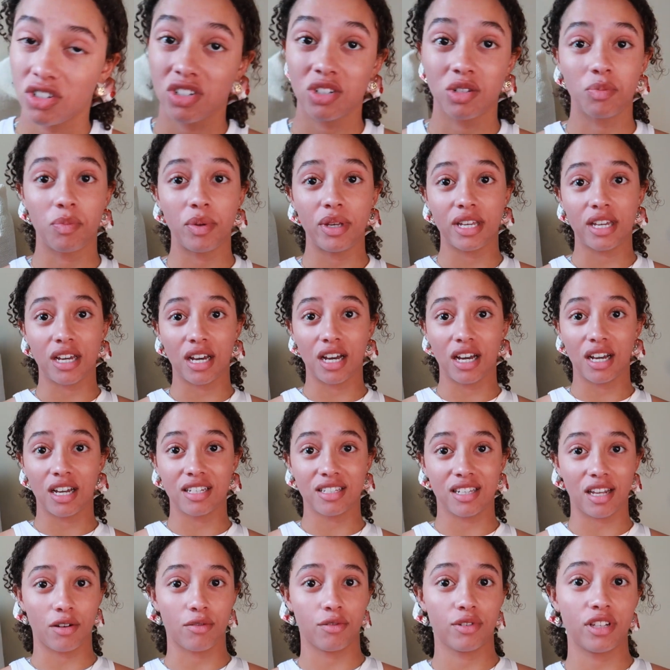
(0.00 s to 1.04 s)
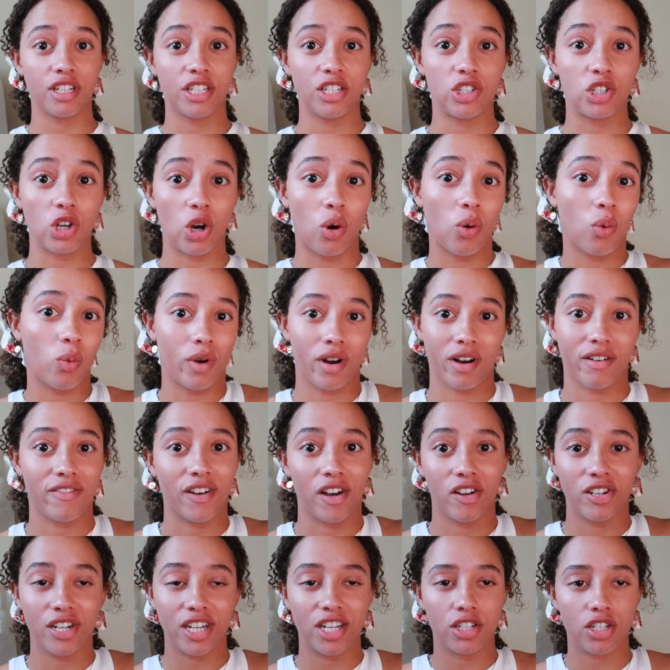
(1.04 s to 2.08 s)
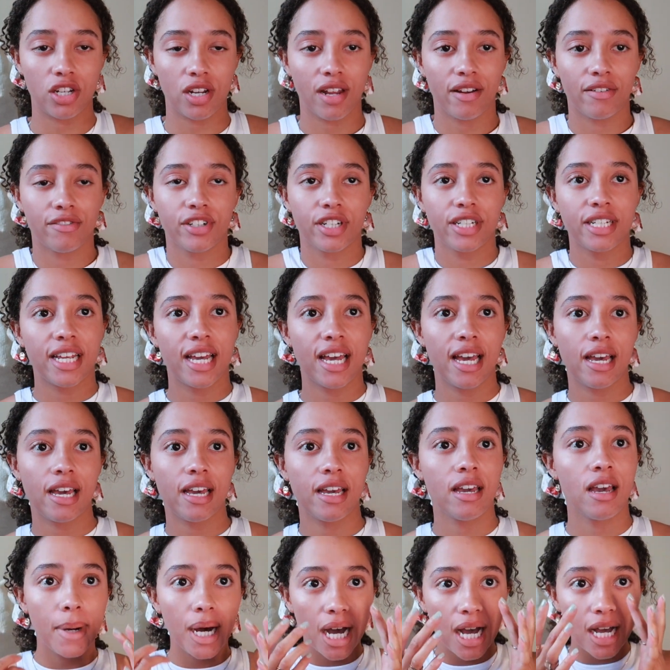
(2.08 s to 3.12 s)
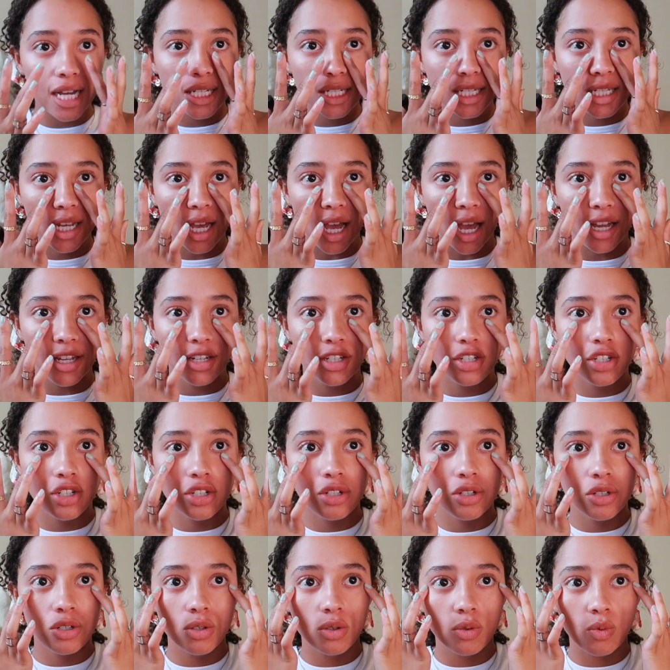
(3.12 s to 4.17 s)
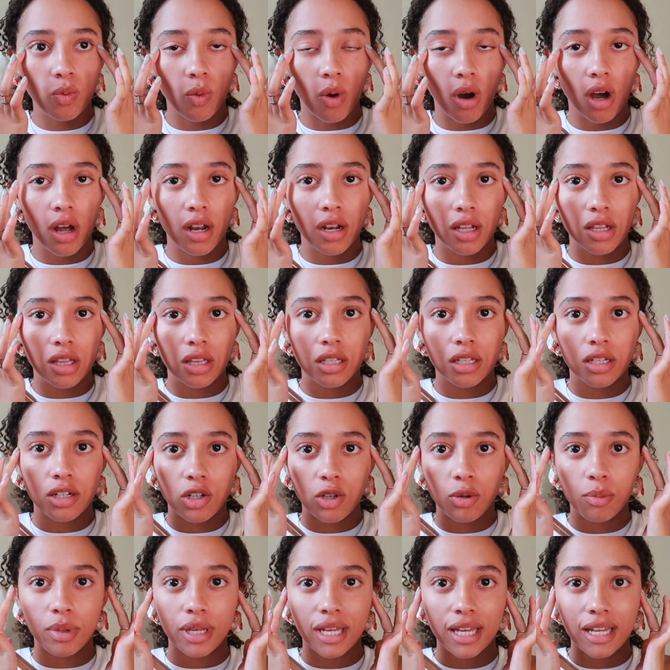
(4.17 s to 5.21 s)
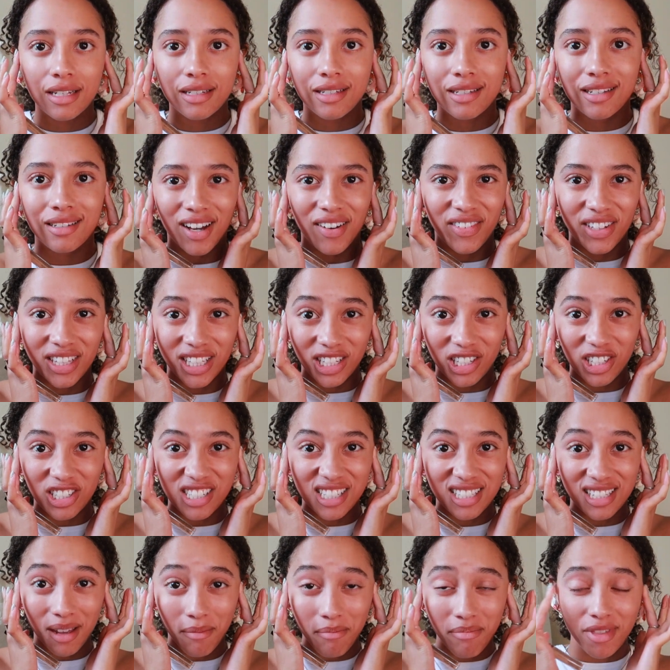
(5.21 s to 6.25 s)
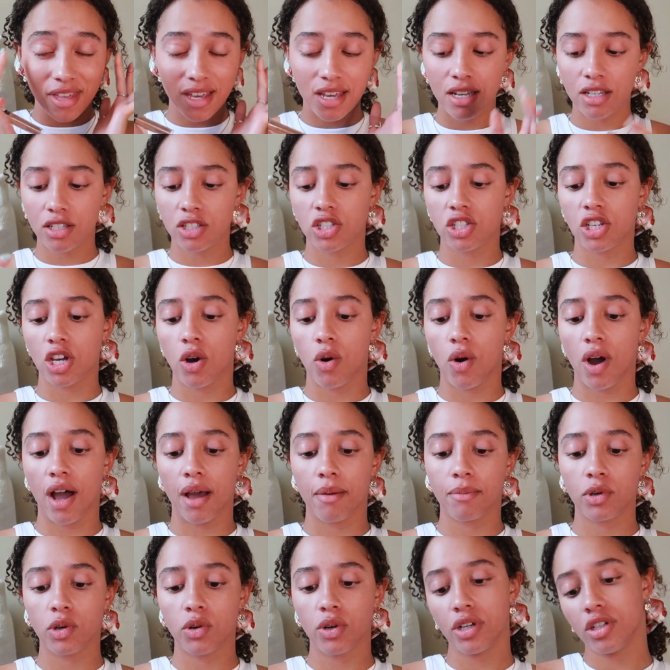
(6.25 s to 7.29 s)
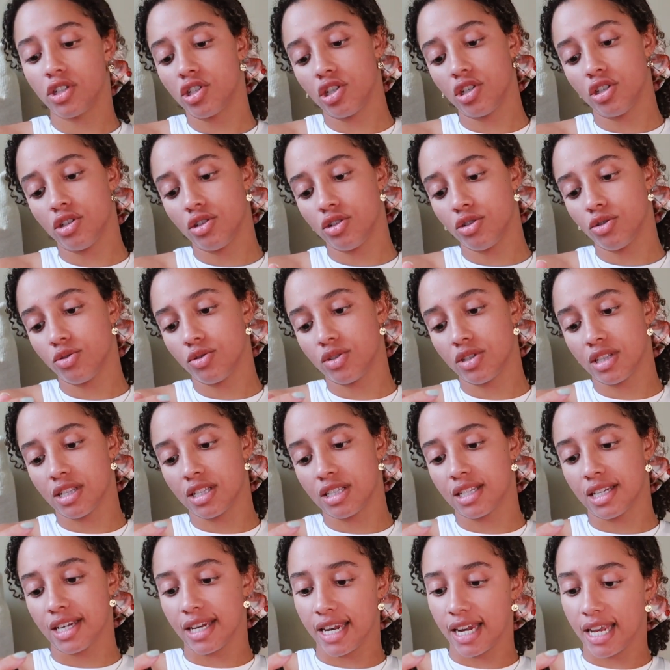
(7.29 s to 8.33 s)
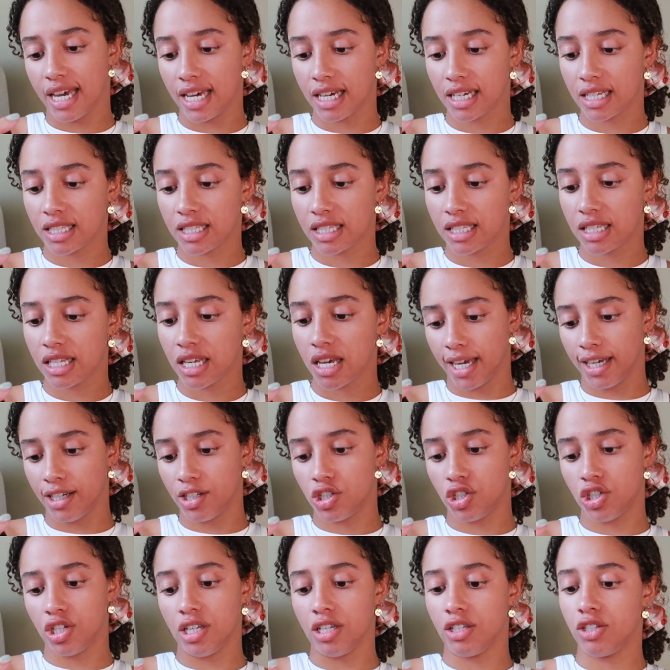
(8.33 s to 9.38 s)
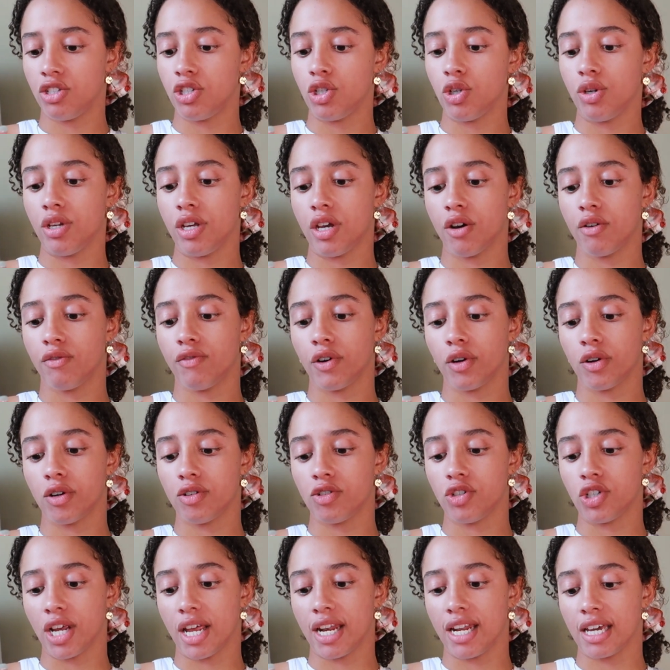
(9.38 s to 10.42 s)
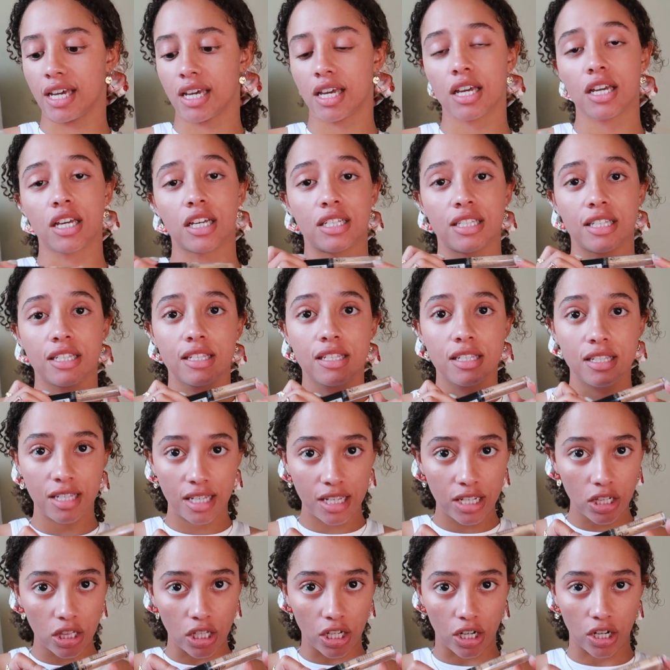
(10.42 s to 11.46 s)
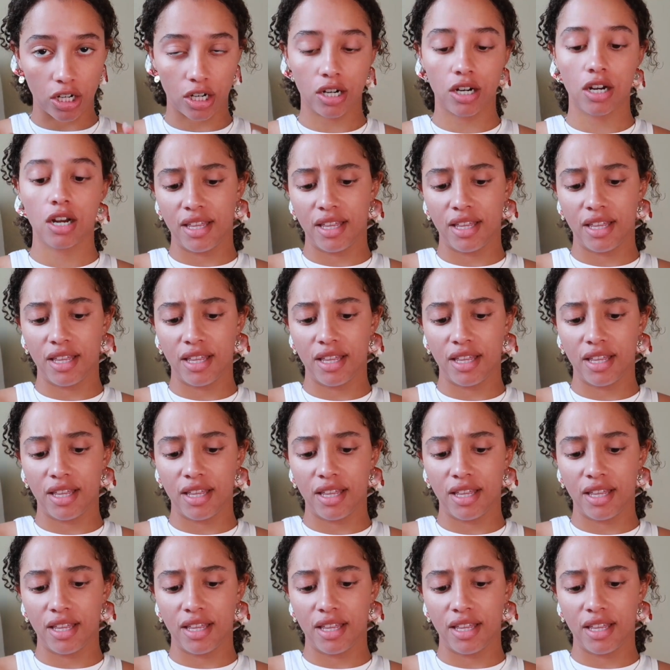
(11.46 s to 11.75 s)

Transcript: just because I really don't wear foundation every day, but I do want a little bit of a little something, so I'm going to use this NYX H D Studio Photogenic Concealer